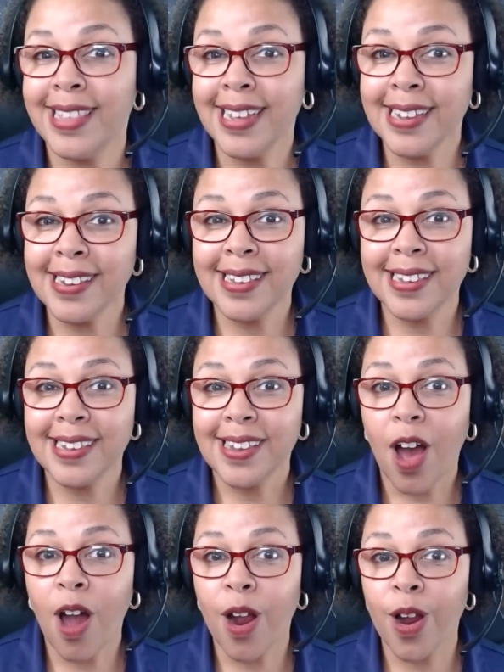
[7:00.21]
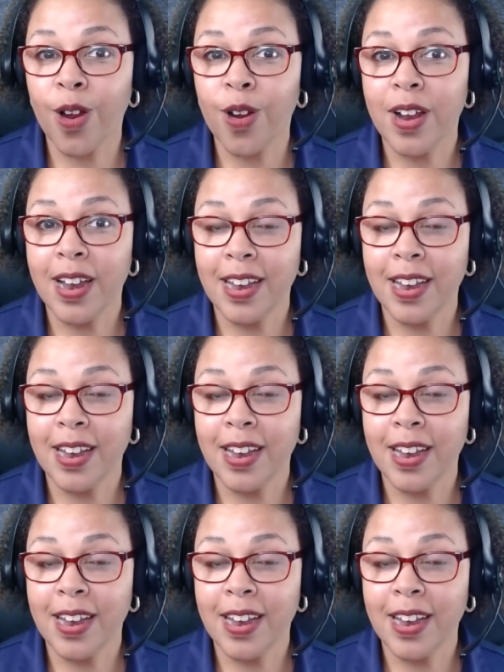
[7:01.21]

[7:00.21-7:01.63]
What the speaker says: things are,